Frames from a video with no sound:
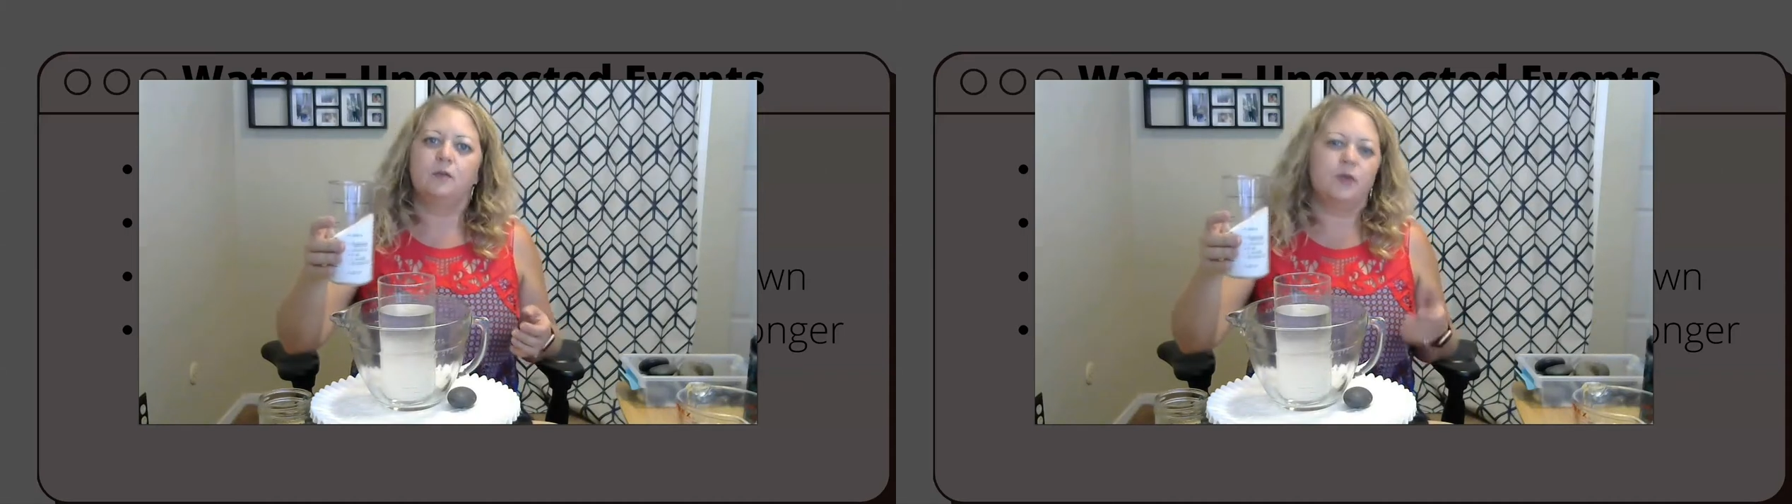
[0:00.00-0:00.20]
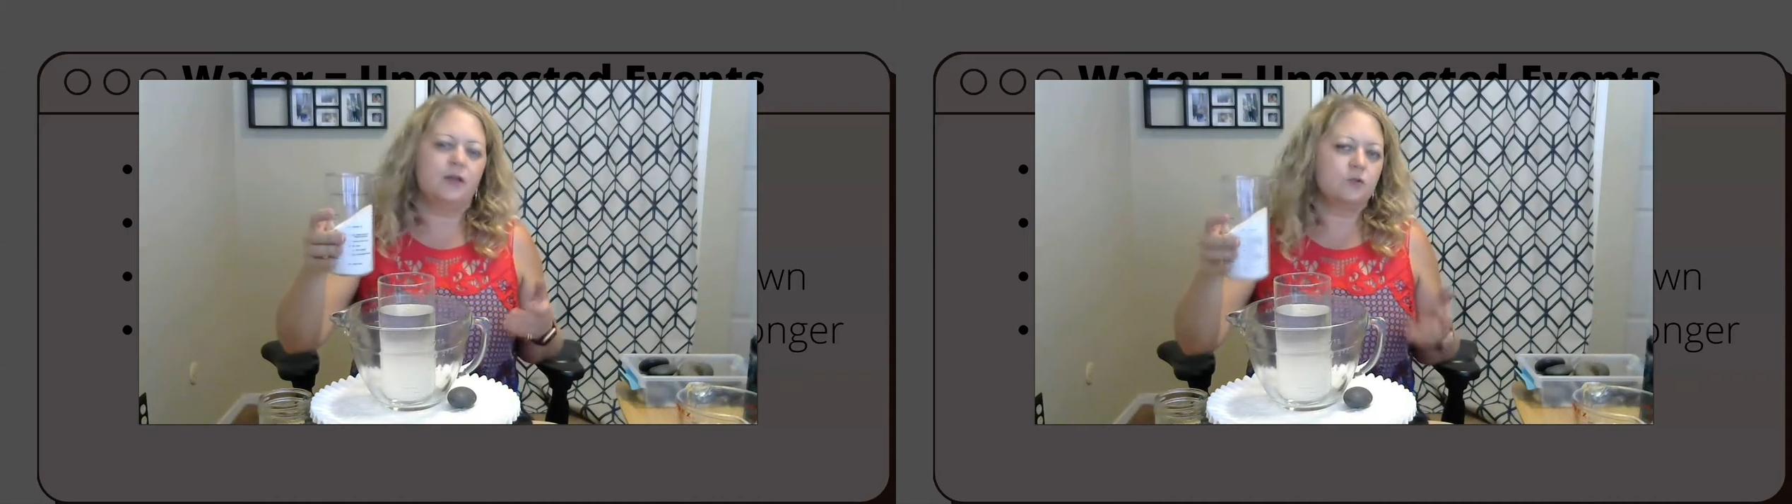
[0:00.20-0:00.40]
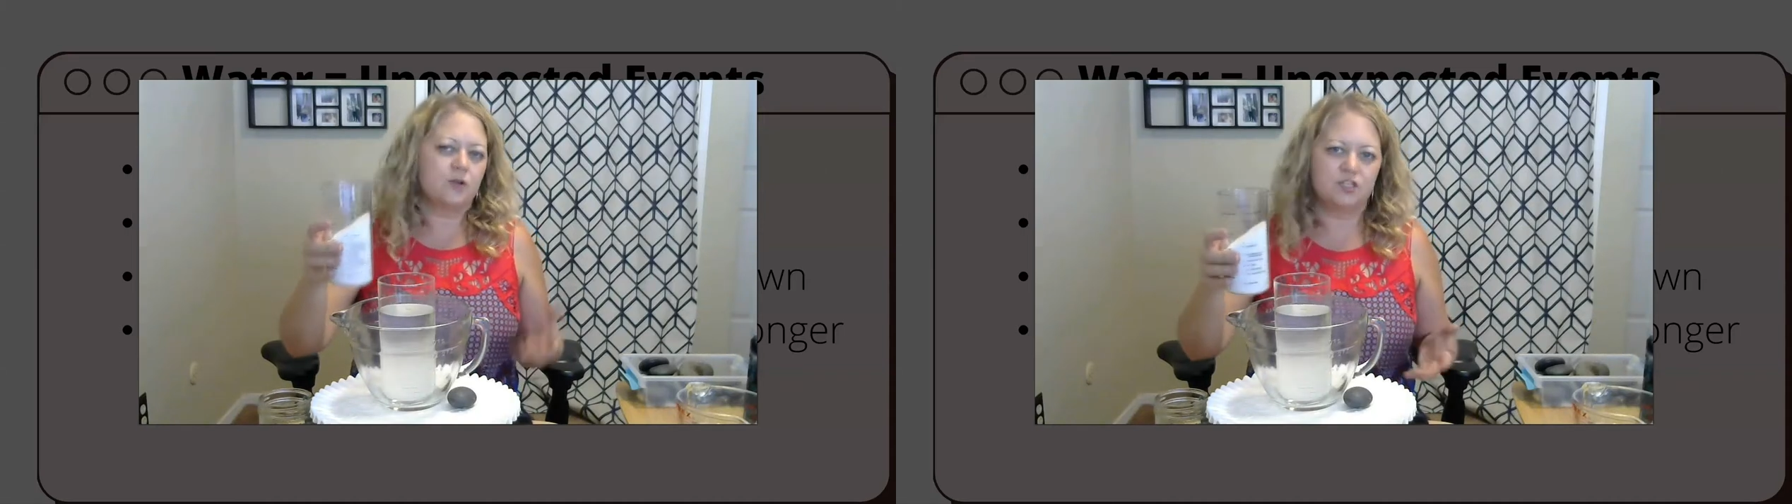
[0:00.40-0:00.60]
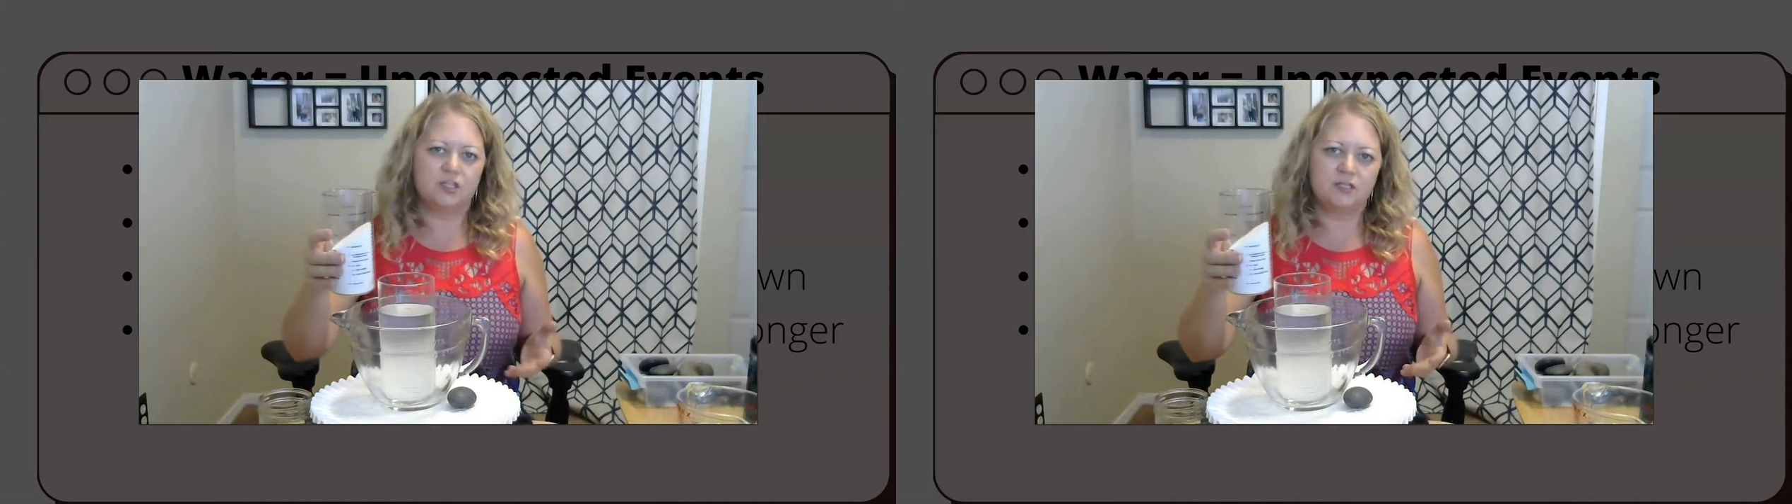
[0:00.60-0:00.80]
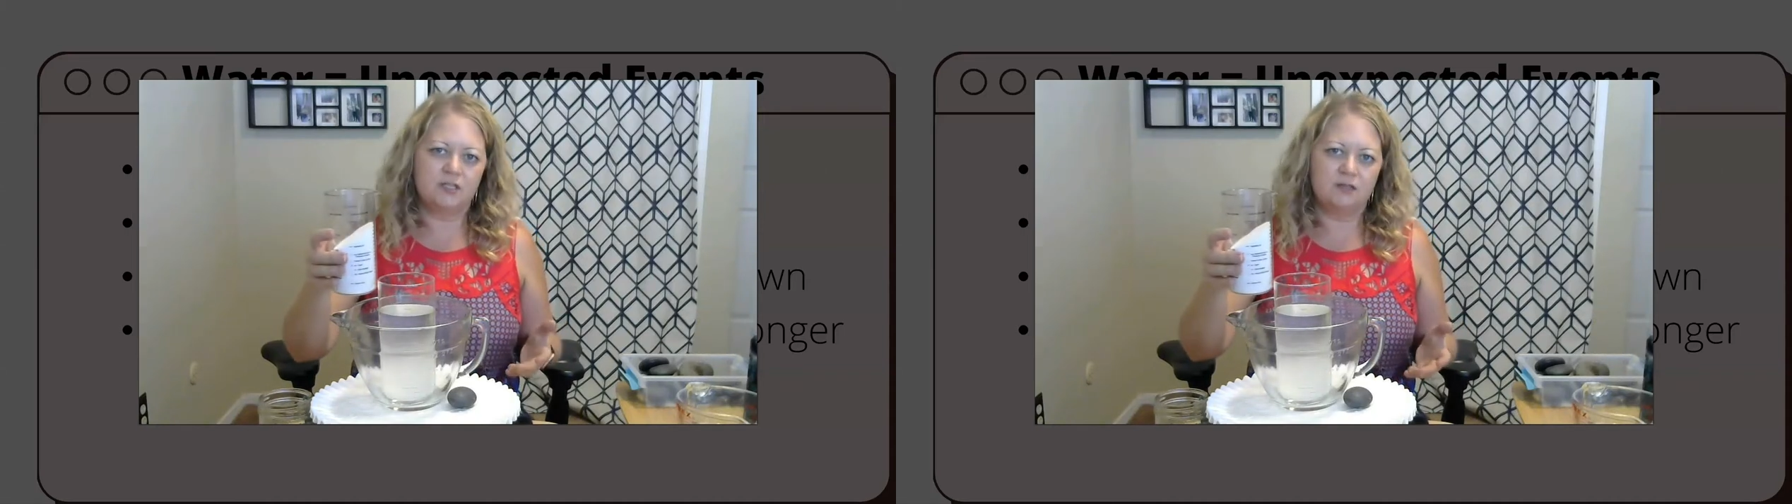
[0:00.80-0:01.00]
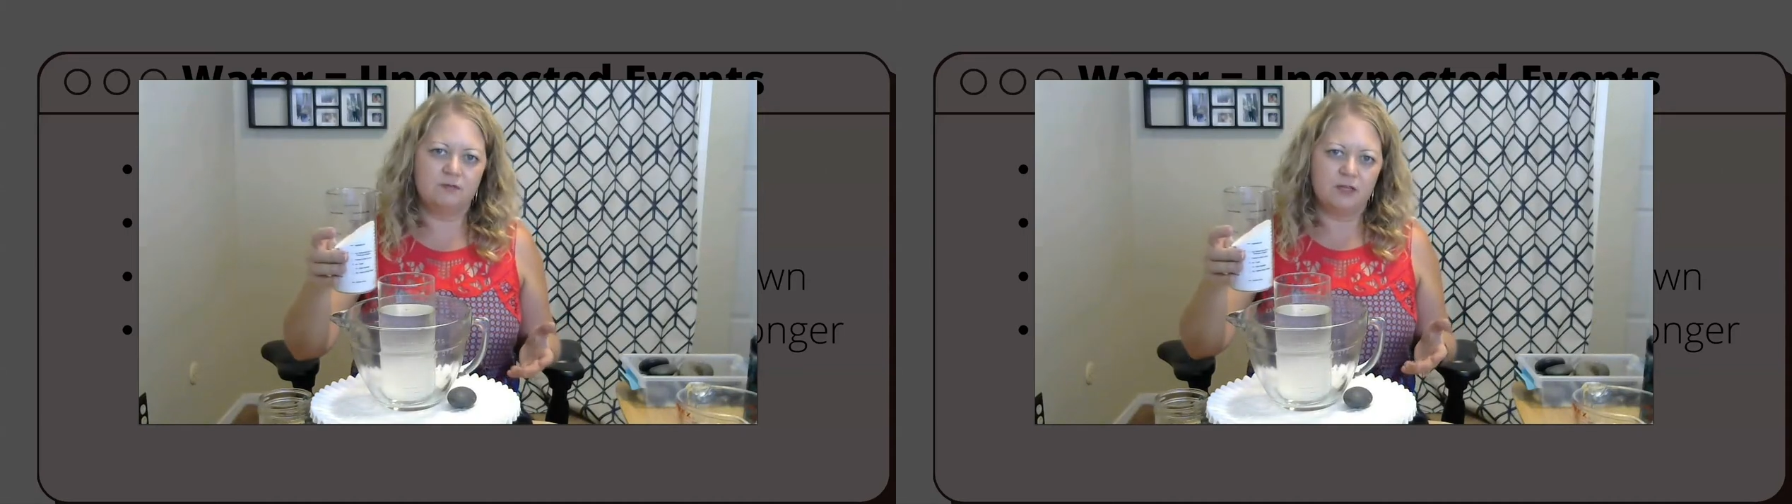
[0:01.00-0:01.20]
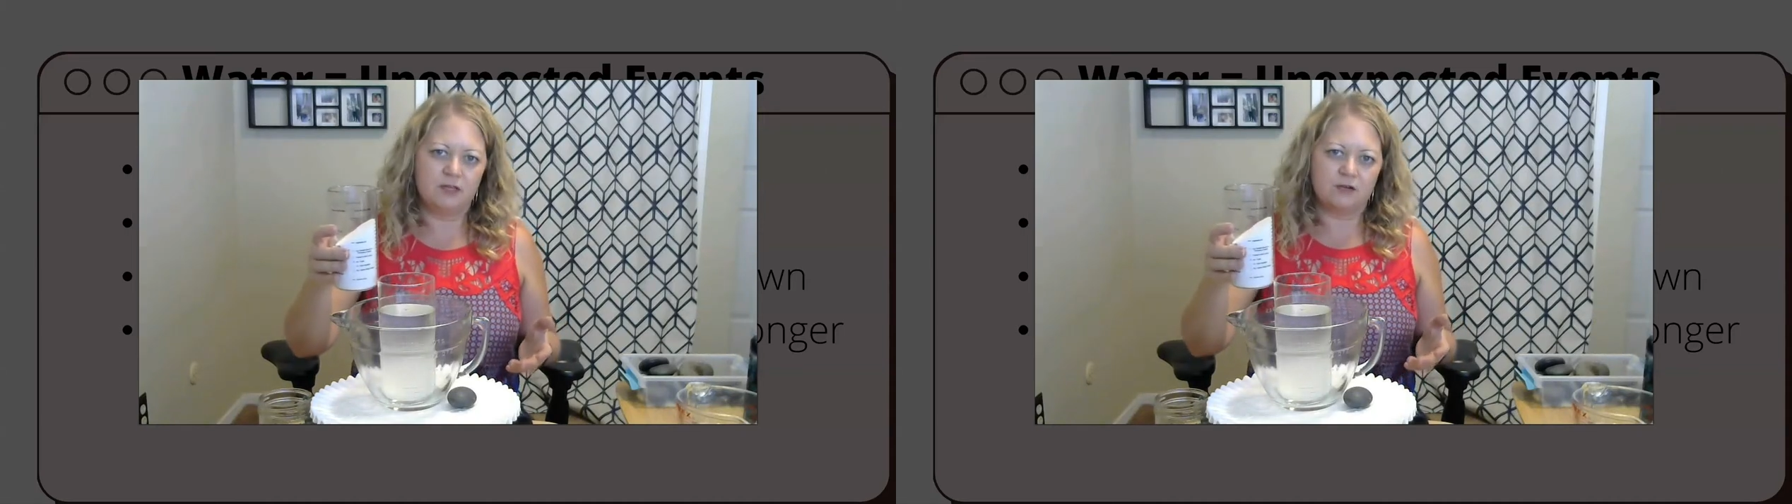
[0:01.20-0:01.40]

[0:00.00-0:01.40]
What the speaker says: binge watching TV